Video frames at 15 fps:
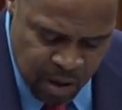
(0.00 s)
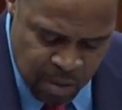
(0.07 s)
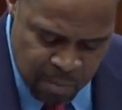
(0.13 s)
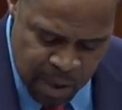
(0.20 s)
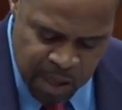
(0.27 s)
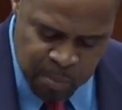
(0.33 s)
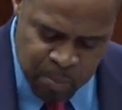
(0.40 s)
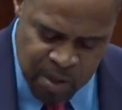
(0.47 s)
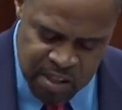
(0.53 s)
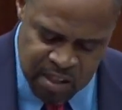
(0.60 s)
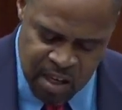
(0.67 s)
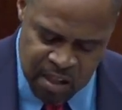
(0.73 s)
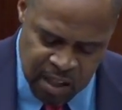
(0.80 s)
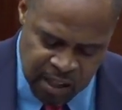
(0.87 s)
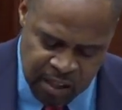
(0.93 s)
Madam
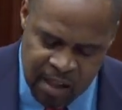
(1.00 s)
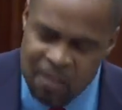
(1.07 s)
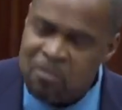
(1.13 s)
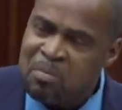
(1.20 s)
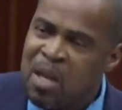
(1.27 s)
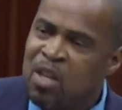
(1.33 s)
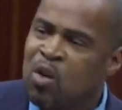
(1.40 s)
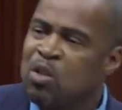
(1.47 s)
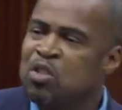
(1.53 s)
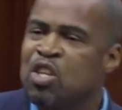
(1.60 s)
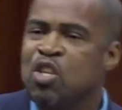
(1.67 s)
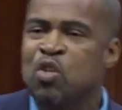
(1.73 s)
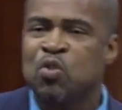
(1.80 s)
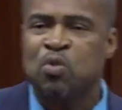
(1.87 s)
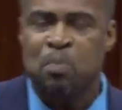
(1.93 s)
President, the government
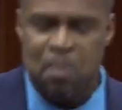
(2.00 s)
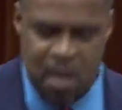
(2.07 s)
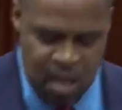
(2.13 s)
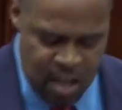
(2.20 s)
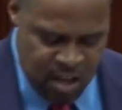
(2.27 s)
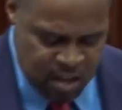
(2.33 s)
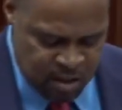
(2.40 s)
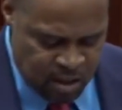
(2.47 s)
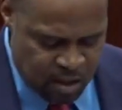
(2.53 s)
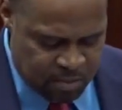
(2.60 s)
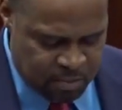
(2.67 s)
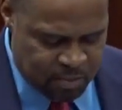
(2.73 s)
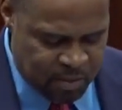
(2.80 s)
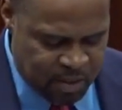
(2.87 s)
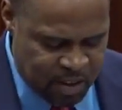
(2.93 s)
continues to be in
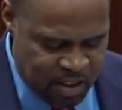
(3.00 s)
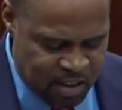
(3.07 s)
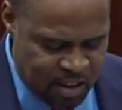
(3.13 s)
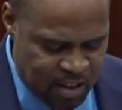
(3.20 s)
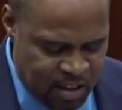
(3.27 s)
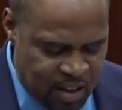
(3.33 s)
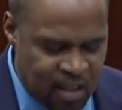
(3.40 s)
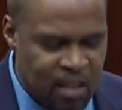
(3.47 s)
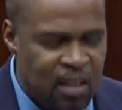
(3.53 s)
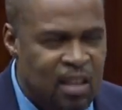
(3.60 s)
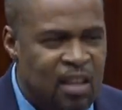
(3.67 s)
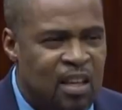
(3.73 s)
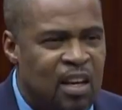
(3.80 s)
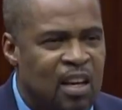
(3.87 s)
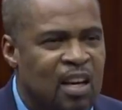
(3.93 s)

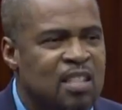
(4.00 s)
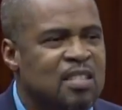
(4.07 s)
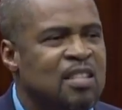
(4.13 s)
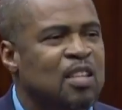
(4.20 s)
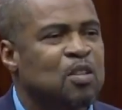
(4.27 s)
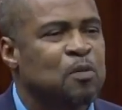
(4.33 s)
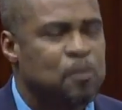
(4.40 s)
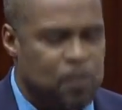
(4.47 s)
a state of